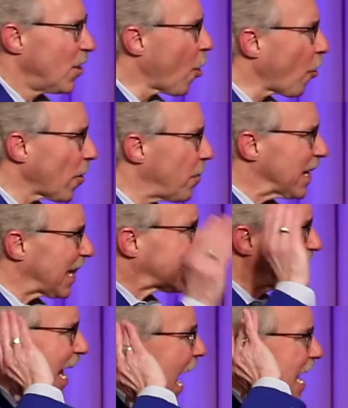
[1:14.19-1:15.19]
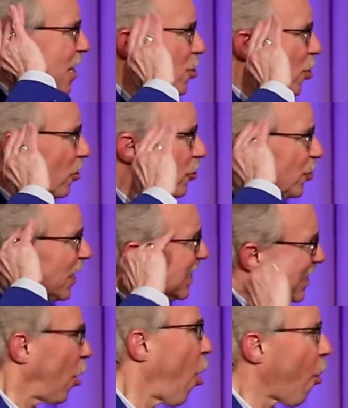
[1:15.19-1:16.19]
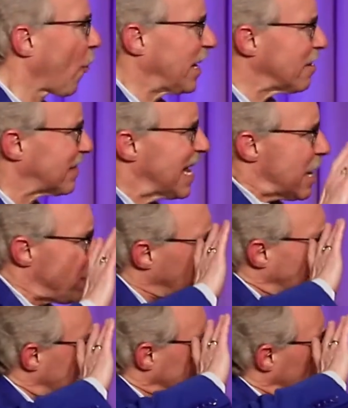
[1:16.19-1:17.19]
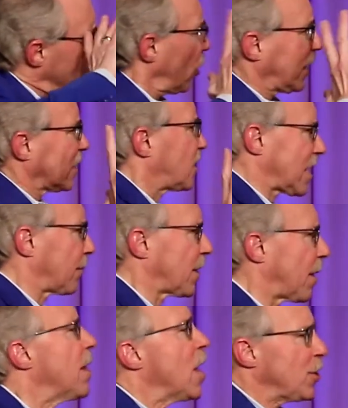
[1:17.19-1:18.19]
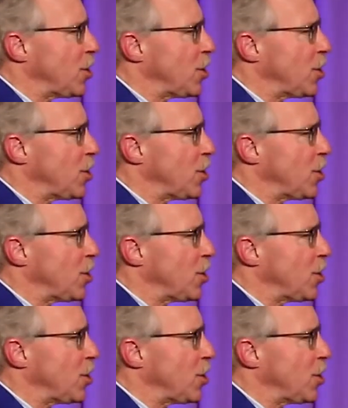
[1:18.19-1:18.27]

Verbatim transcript: You're going to be like the angels in glory. You, you can't even look at some of them.